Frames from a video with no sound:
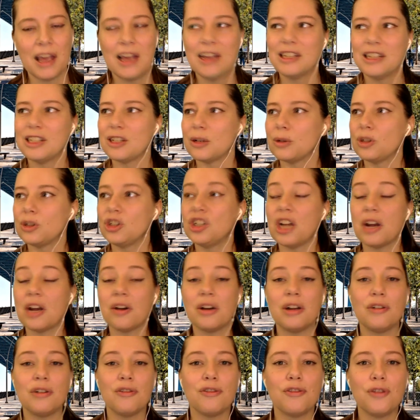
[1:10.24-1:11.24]
So,
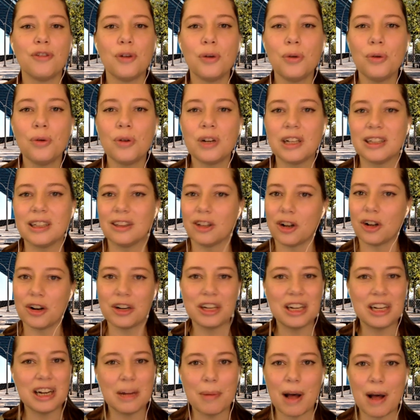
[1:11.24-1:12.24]
sharing food and
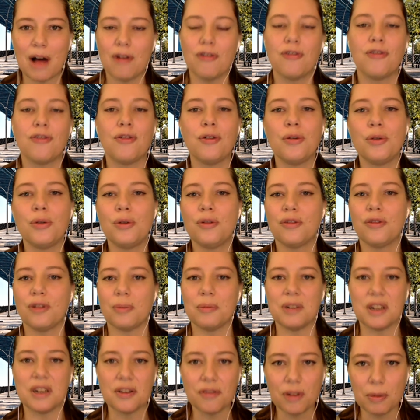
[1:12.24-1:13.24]
learning about food
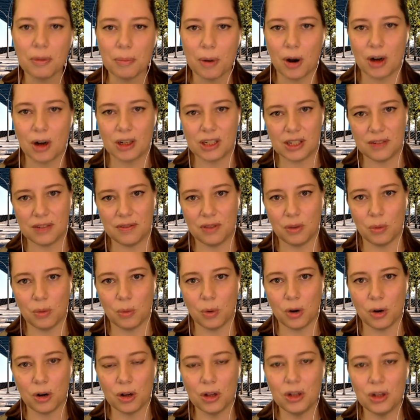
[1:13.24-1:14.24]
from different parts of the
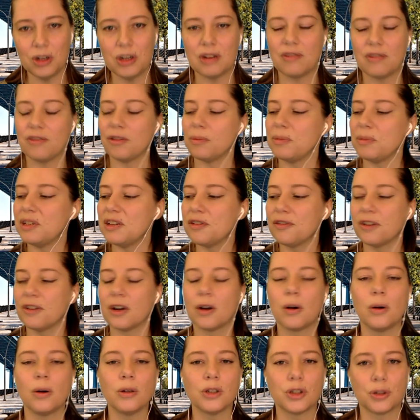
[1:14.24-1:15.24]
world and from
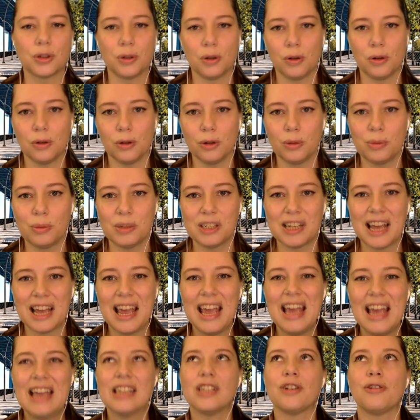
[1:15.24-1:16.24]
different cultural groups
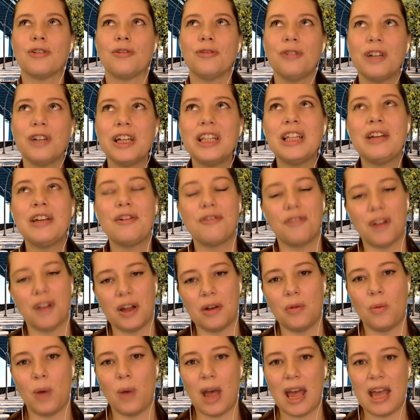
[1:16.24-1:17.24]
is a really
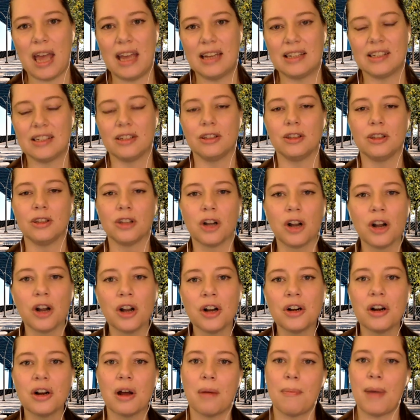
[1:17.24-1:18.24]
fun way to
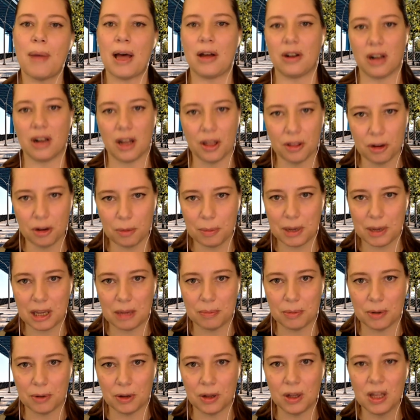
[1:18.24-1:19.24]
learn about other
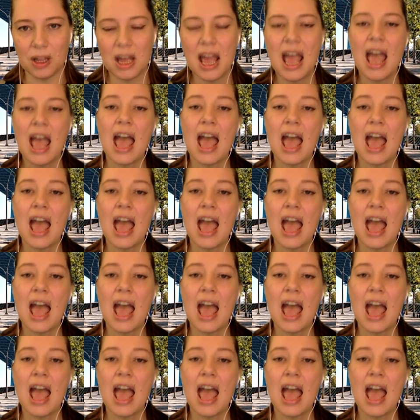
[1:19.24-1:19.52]
people